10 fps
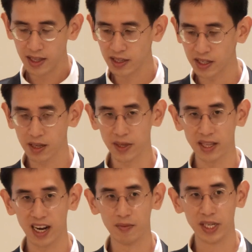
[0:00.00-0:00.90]
This is something
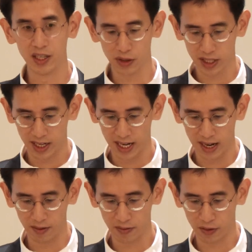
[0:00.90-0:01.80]
that I've been interested
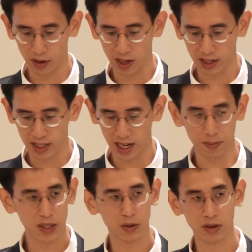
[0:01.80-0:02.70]
in for a long time.
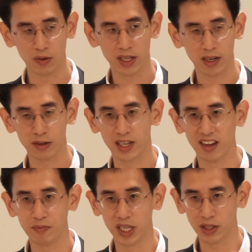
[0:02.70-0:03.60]
It's sort of what Dr.
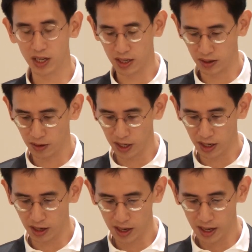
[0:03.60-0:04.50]
Schaff mentioned
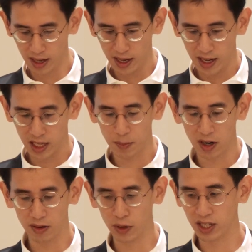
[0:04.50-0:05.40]
earlier. It's
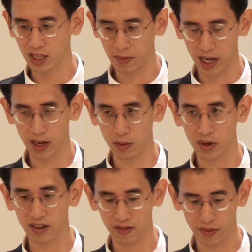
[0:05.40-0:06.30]
part of what inspired
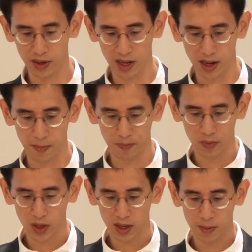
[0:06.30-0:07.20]
one of
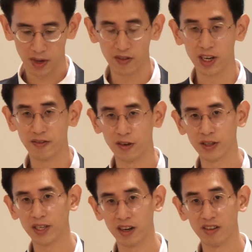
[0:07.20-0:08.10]
my very
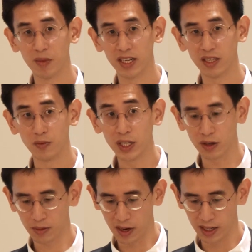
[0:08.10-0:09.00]
first narrative medicine
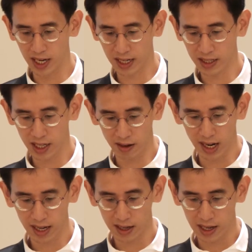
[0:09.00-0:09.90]
research projects
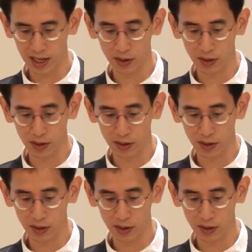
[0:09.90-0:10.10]
here at